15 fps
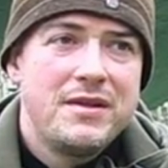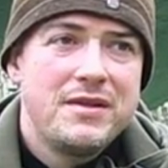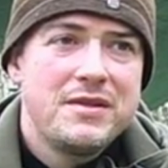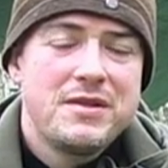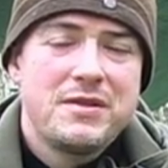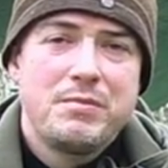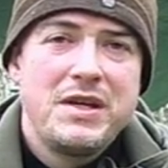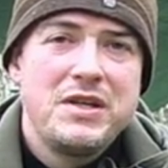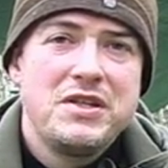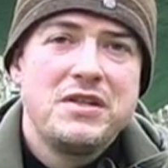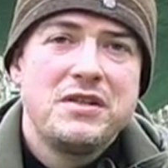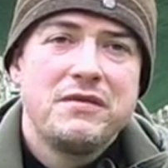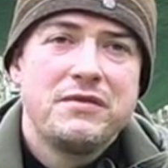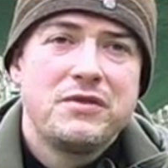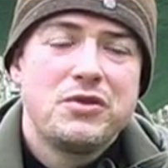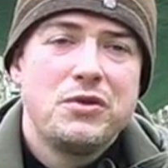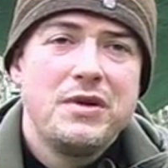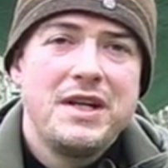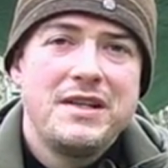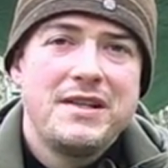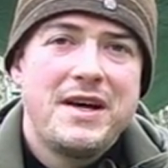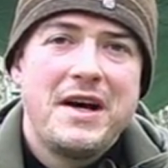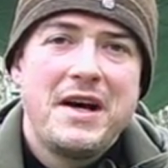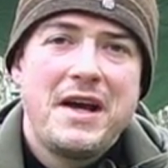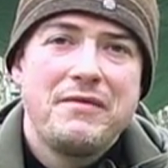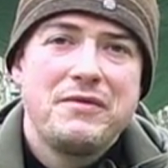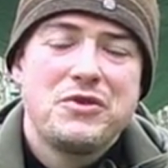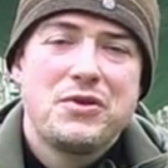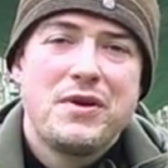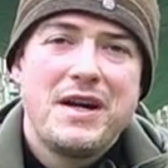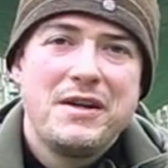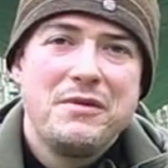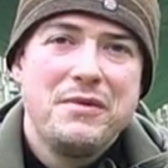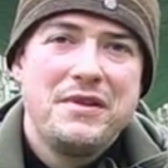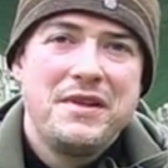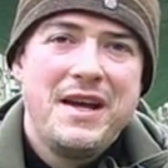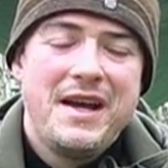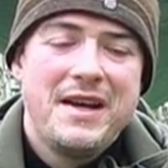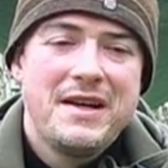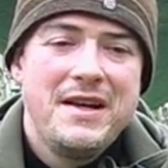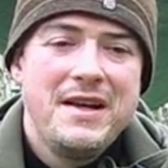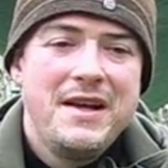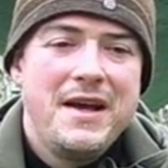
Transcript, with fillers: species of tree that I haven't tried it with yet.